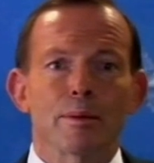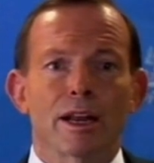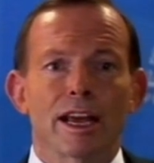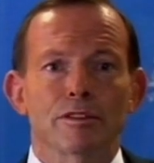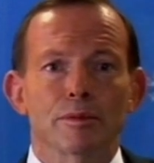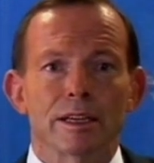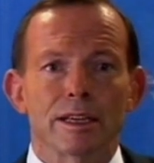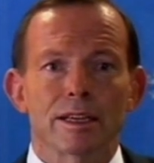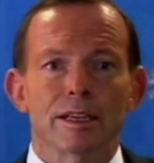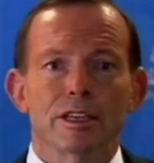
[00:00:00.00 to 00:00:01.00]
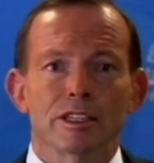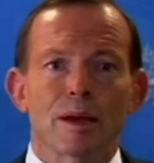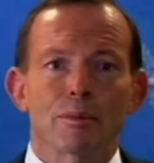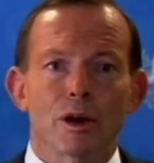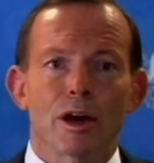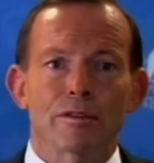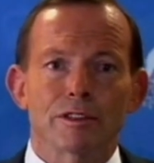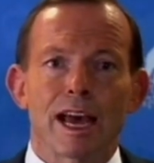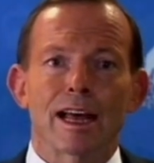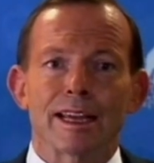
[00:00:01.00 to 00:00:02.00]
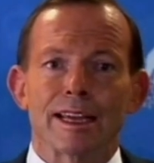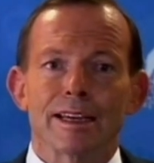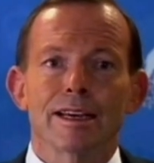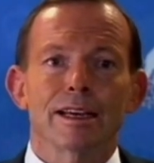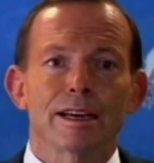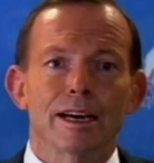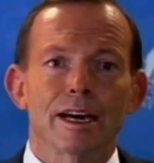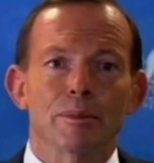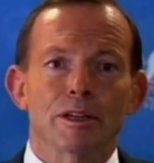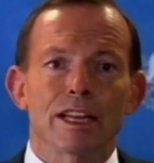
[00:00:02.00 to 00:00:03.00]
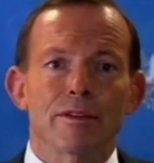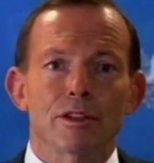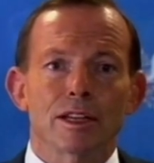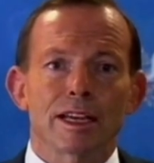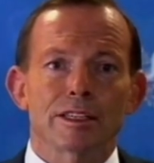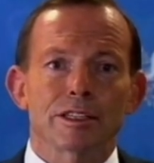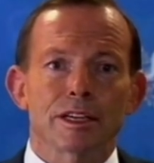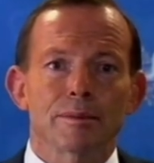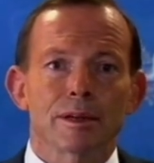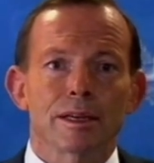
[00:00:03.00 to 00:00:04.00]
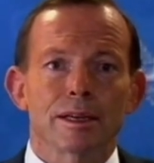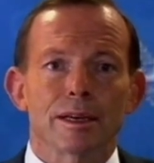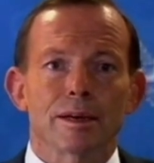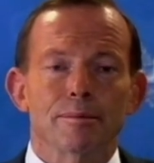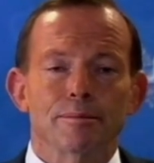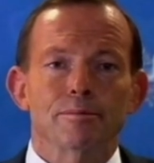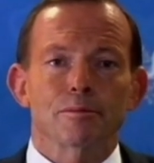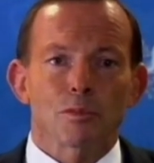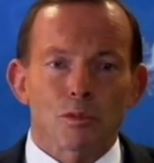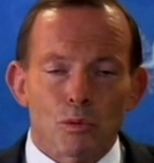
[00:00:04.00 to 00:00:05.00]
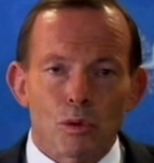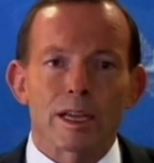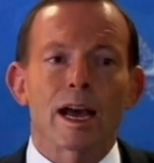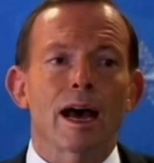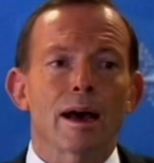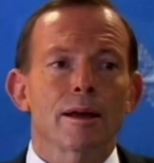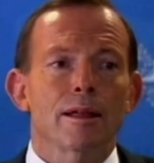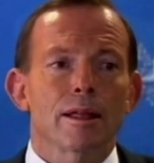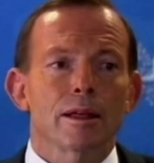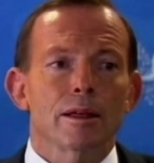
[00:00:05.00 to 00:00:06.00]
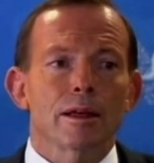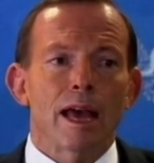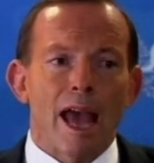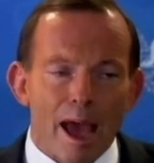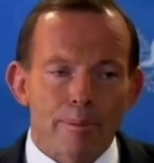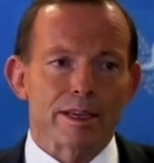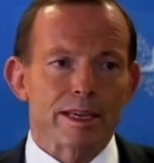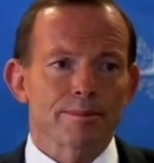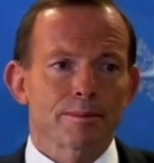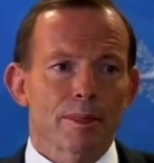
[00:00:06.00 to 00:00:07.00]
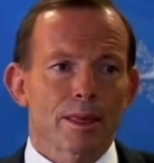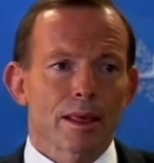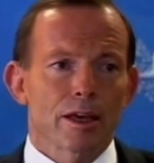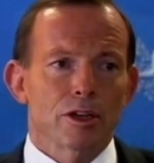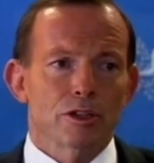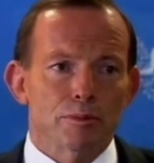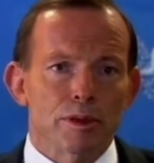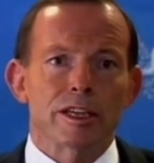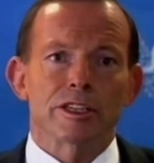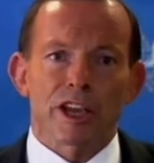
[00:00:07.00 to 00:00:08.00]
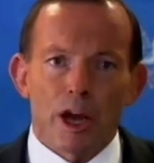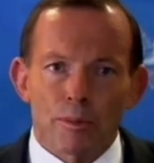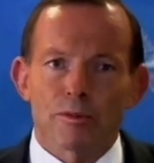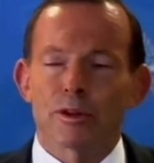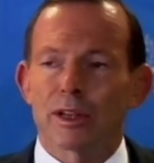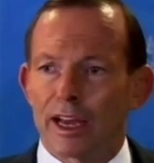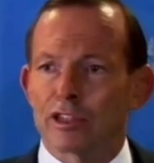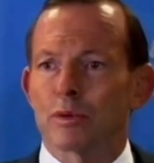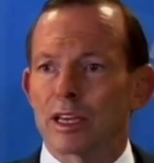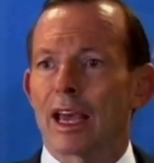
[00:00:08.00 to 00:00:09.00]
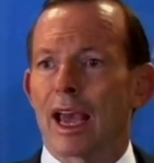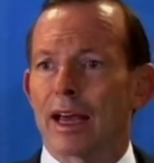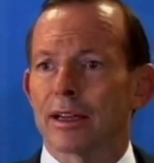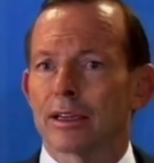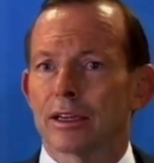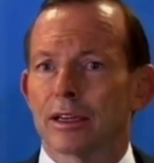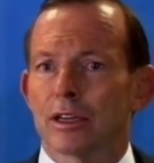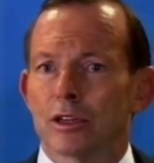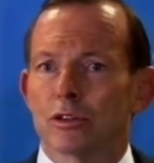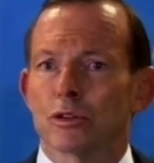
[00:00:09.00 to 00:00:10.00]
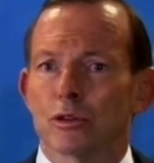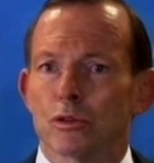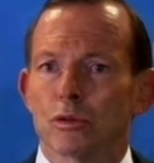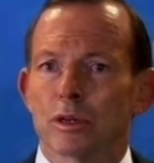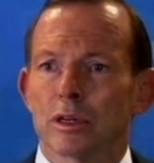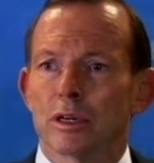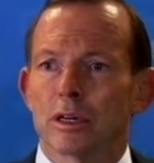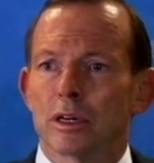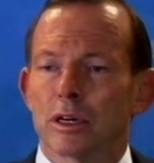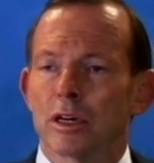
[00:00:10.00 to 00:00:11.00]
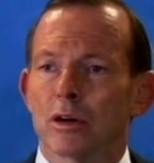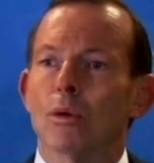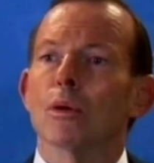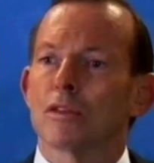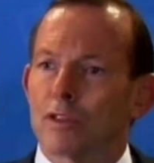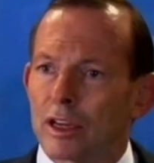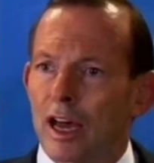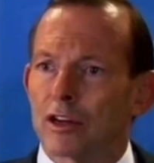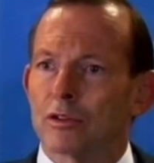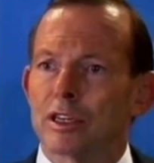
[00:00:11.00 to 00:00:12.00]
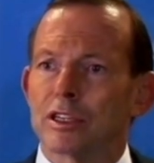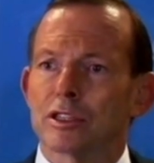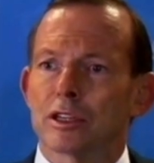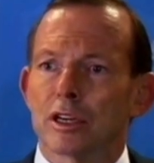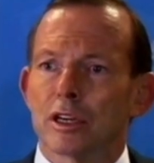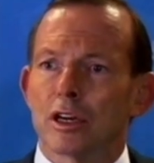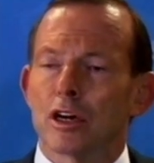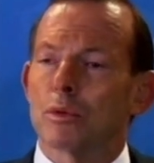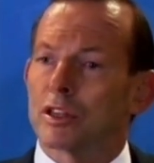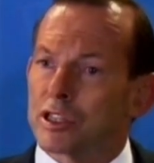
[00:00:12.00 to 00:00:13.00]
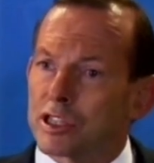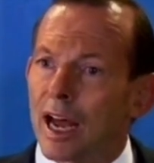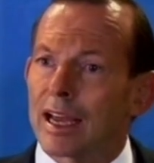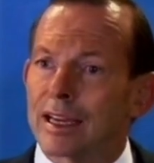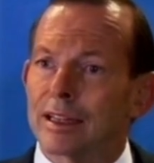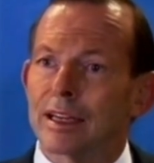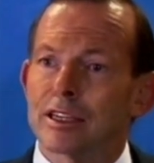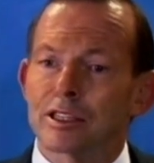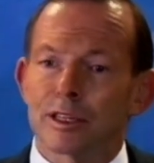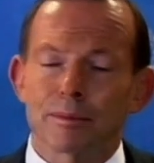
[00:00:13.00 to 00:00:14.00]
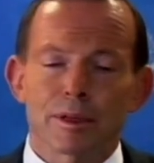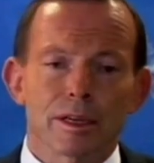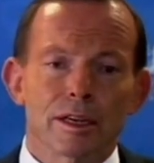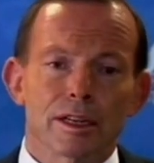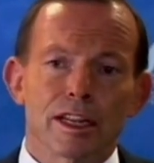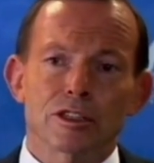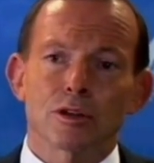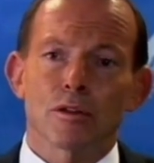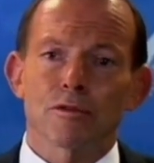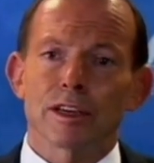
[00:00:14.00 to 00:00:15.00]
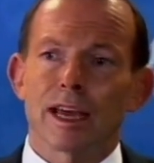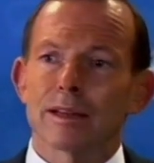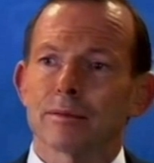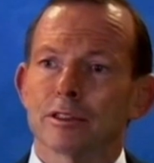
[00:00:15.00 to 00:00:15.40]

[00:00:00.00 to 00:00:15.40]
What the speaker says: might have to be some kind of tallying, but nevertheless, we are happy to be as helpful as we can to all of the countries with a stake in this. And let's not forget,